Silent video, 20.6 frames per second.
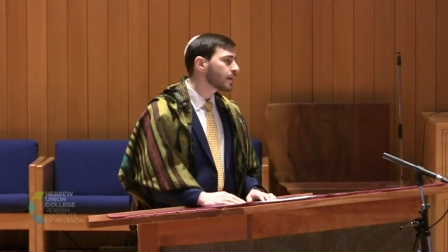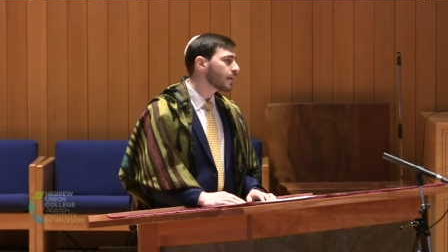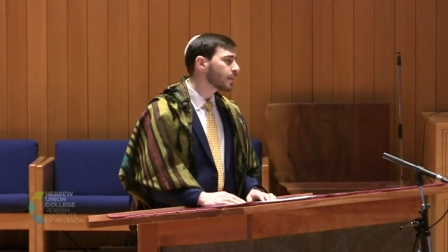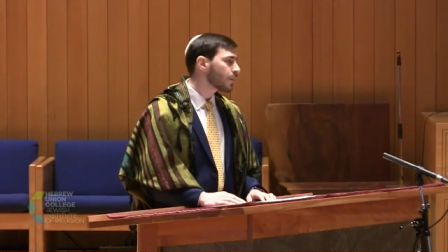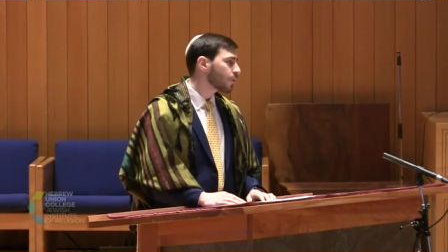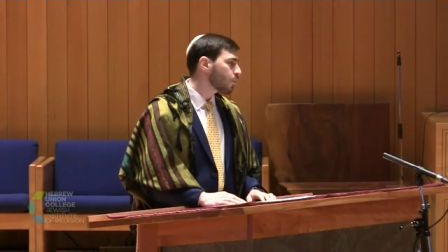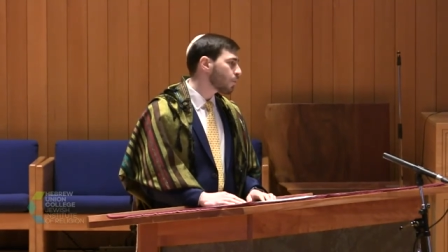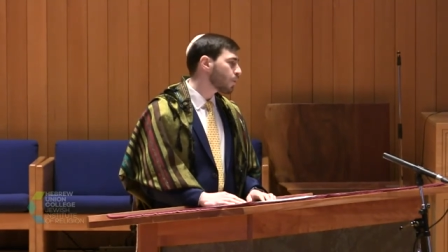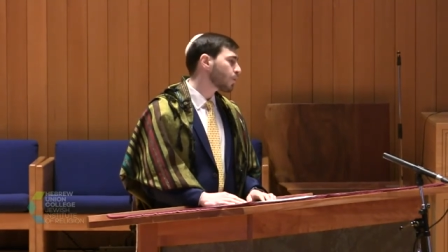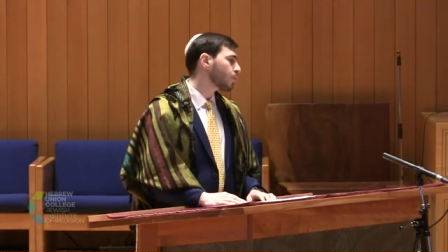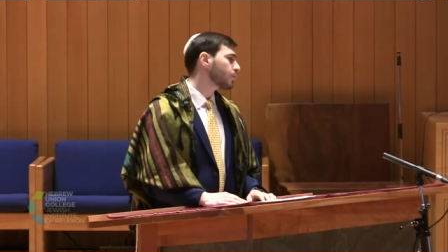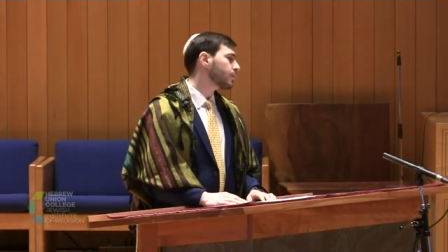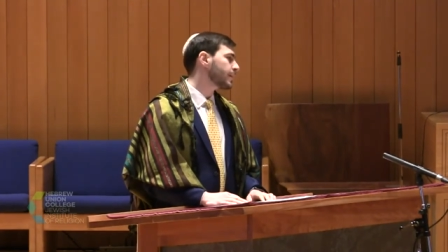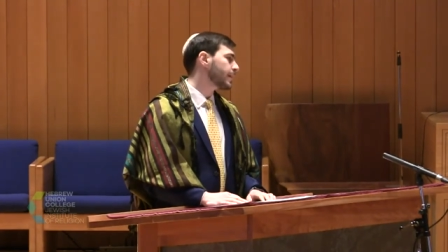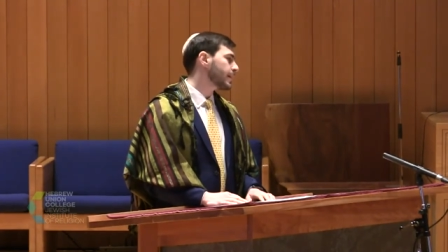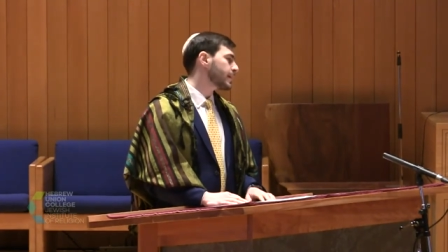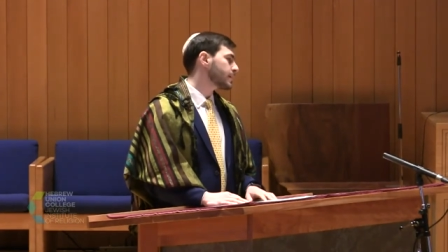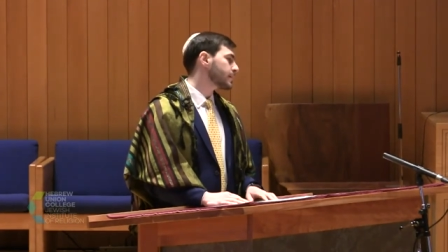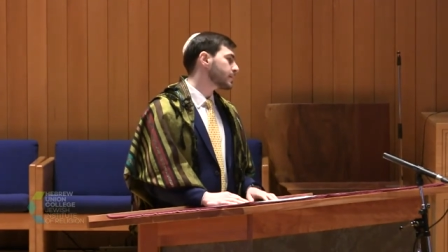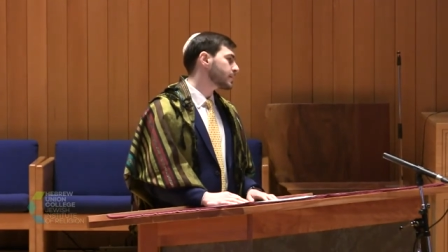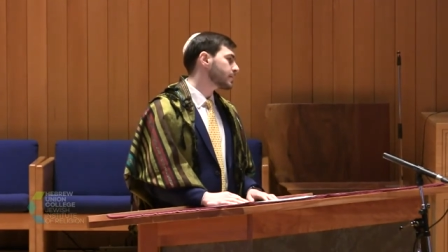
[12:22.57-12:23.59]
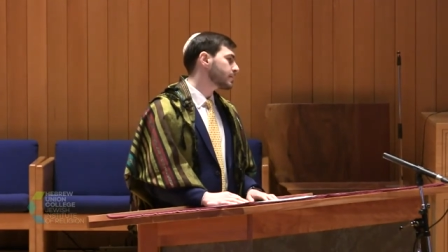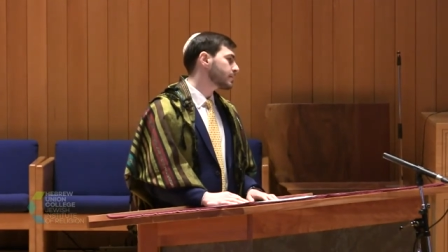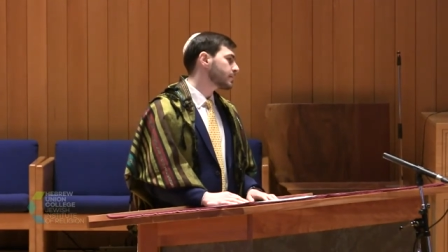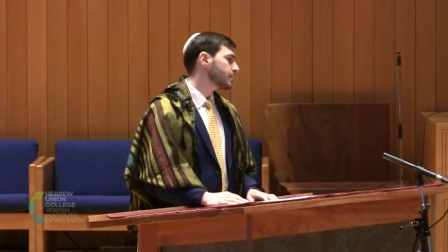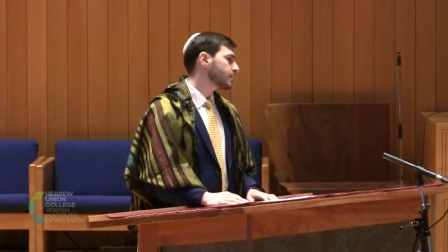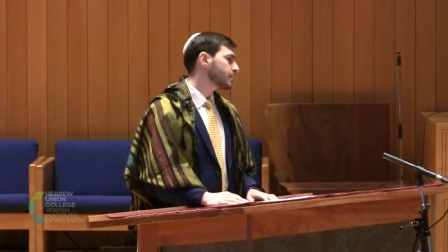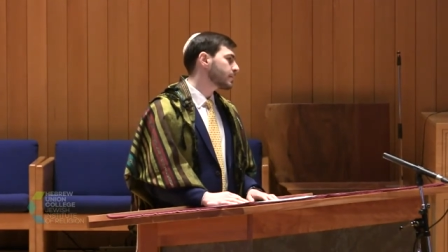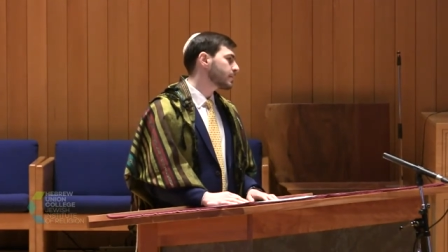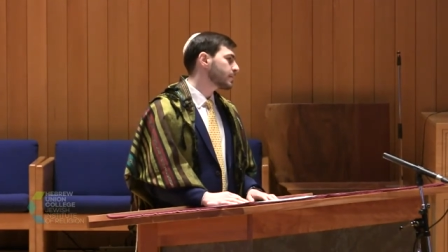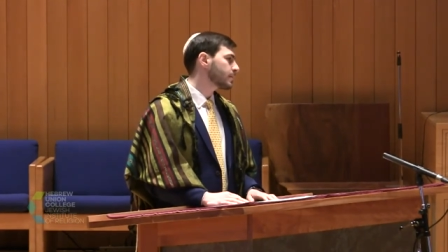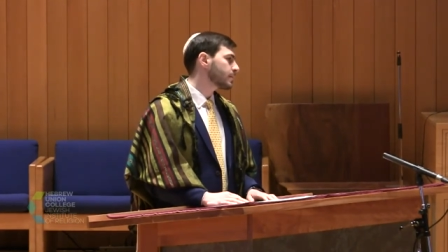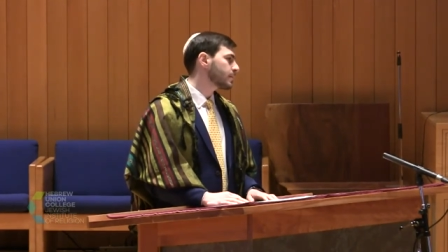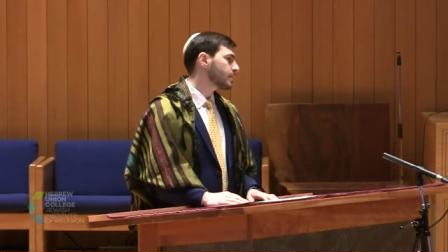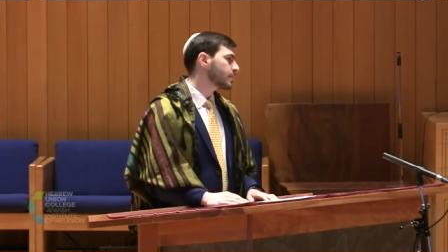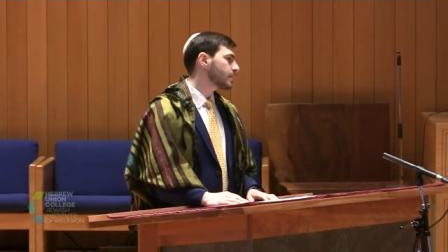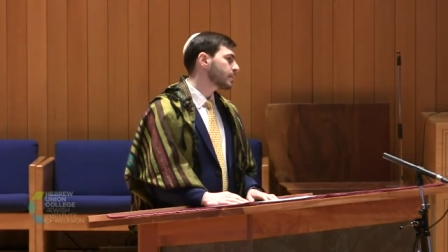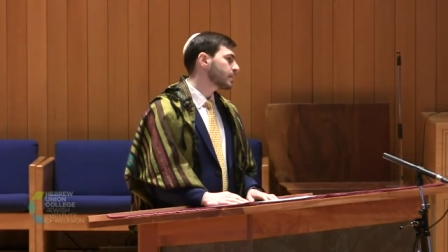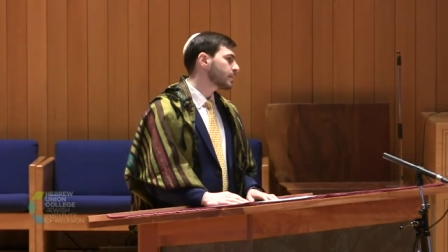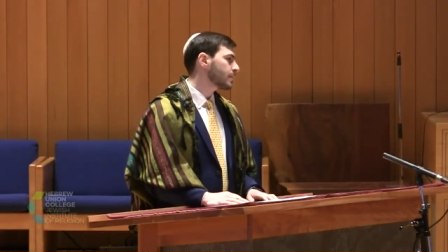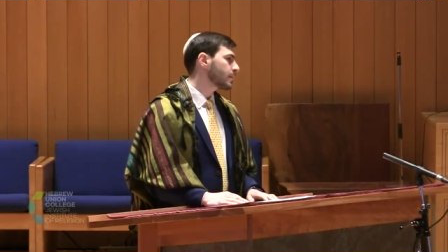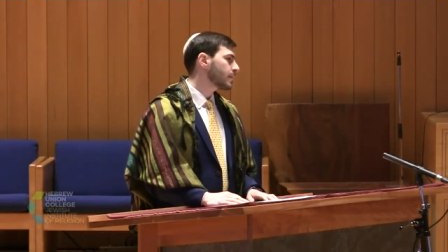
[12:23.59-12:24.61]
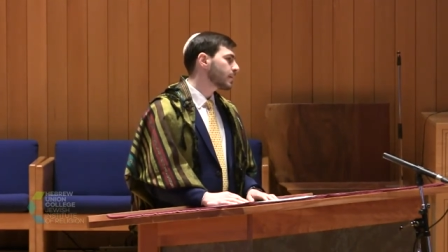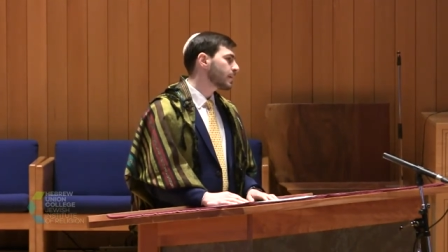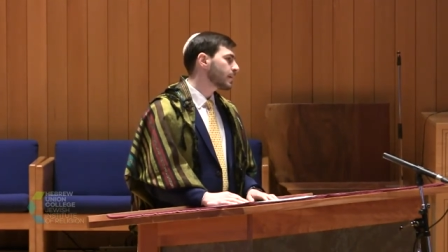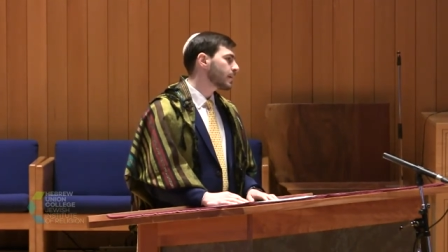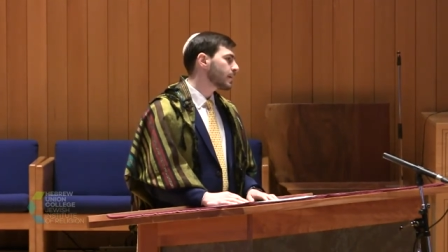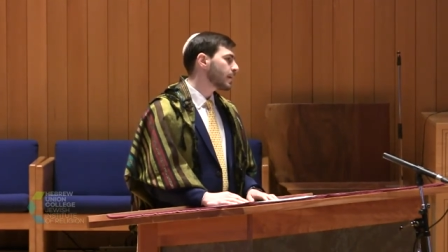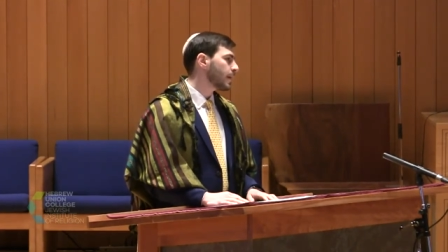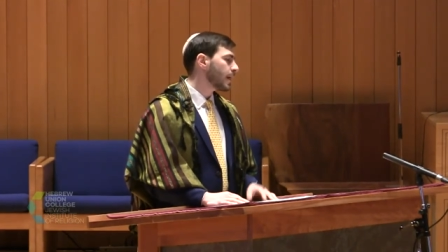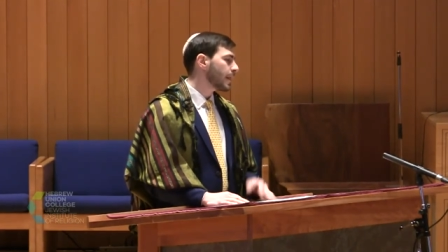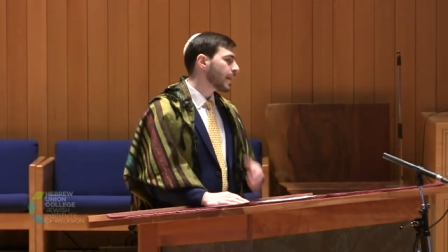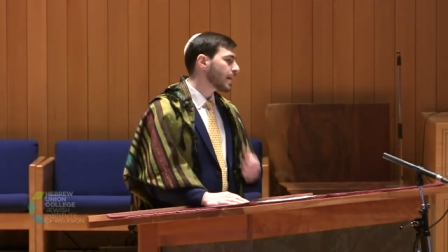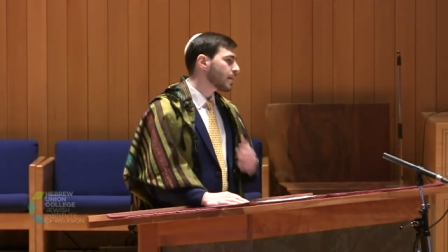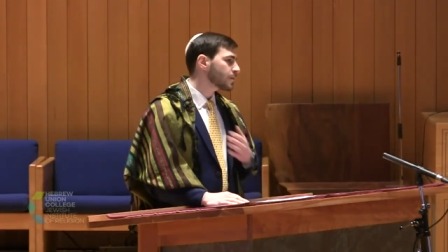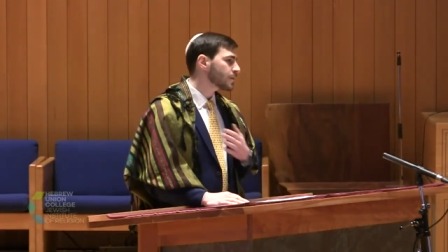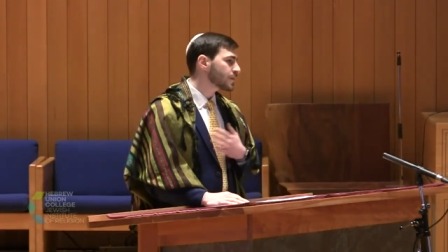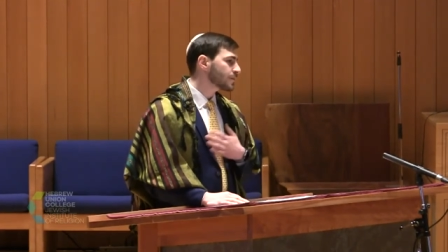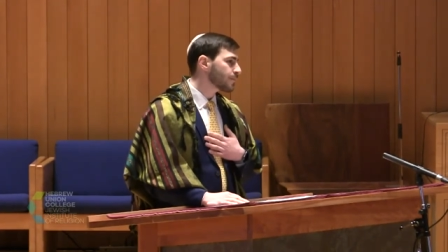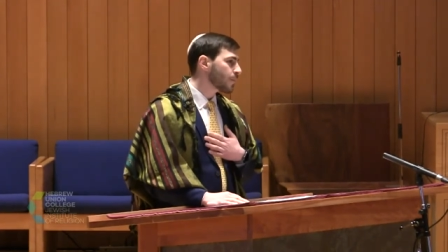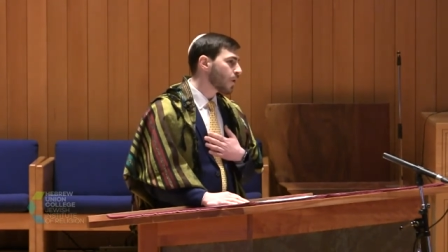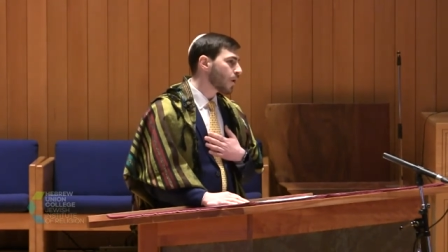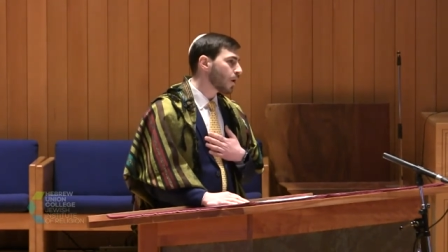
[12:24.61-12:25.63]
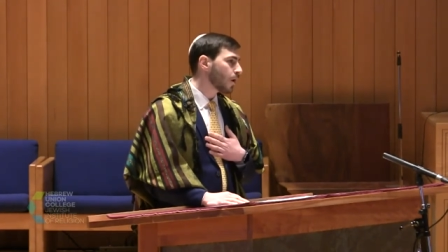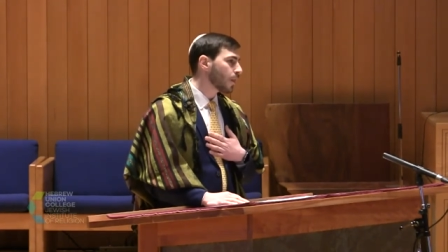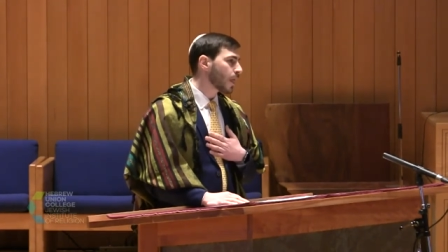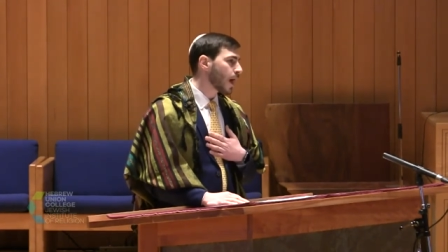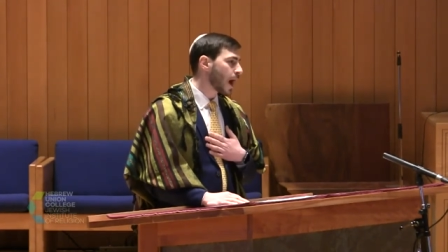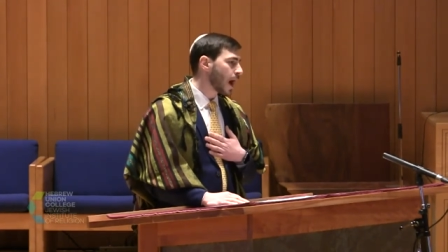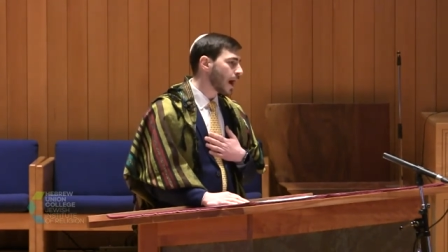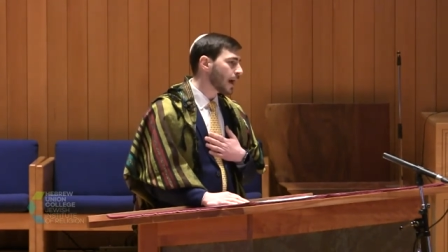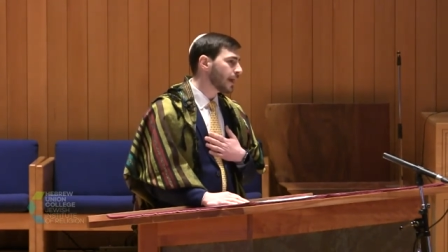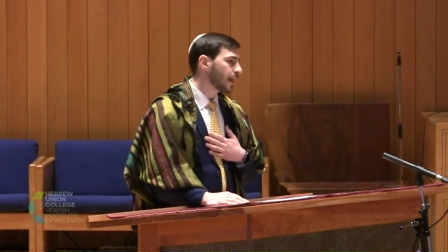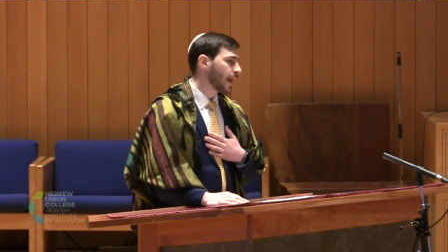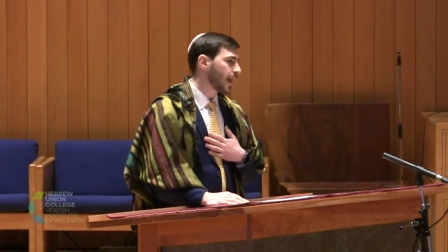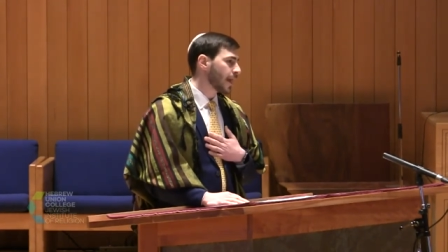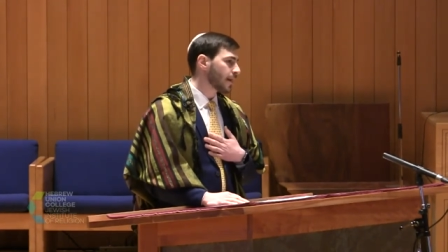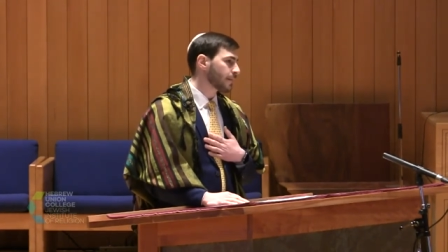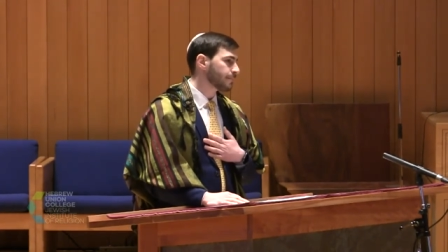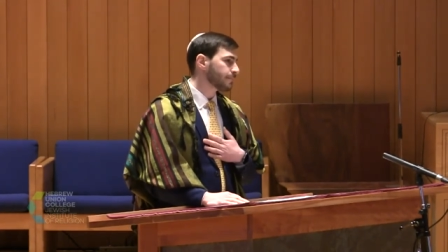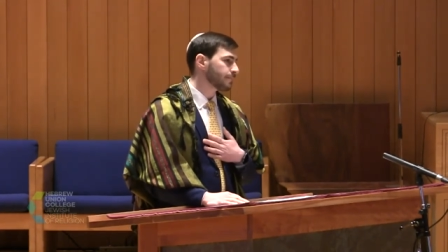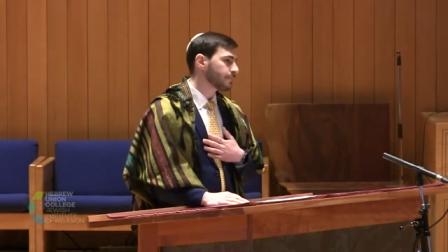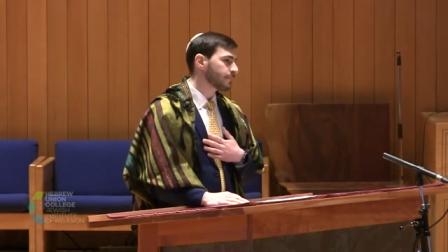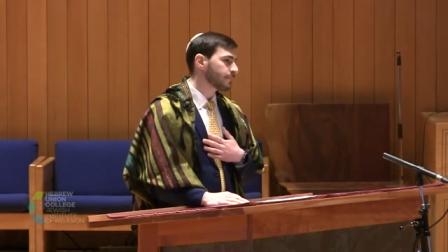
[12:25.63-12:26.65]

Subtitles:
the world is and how small I am.